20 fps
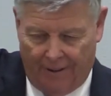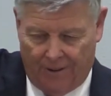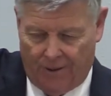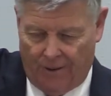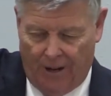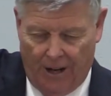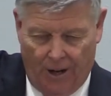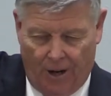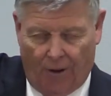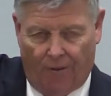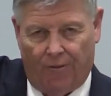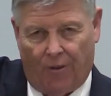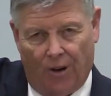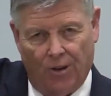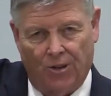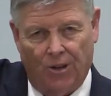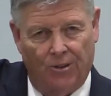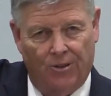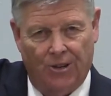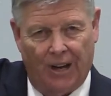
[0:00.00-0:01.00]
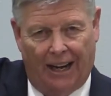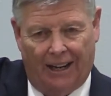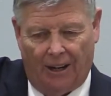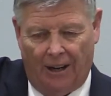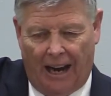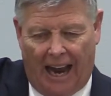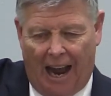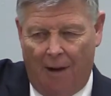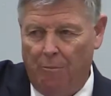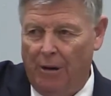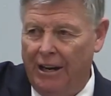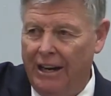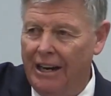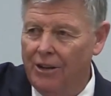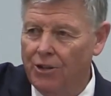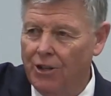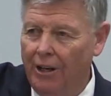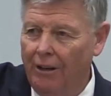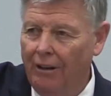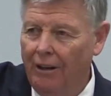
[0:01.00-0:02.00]
you know, first and second
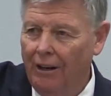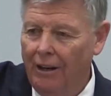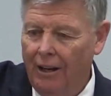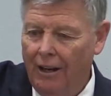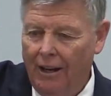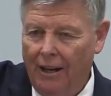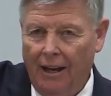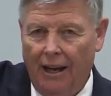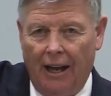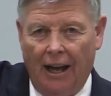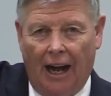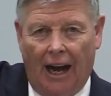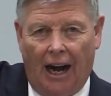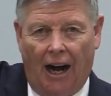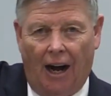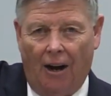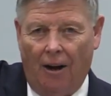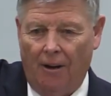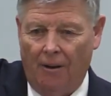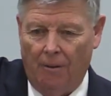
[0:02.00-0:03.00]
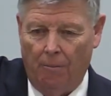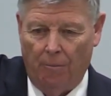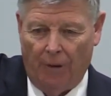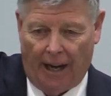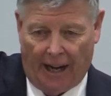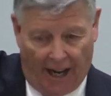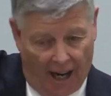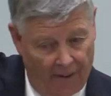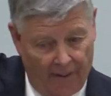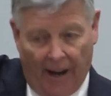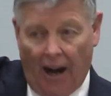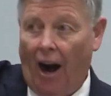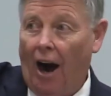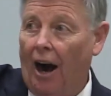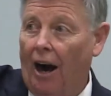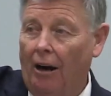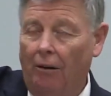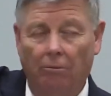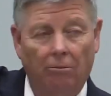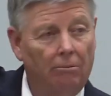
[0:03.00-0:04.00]
admonition, uh, but here they
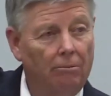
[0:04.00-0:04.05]
are.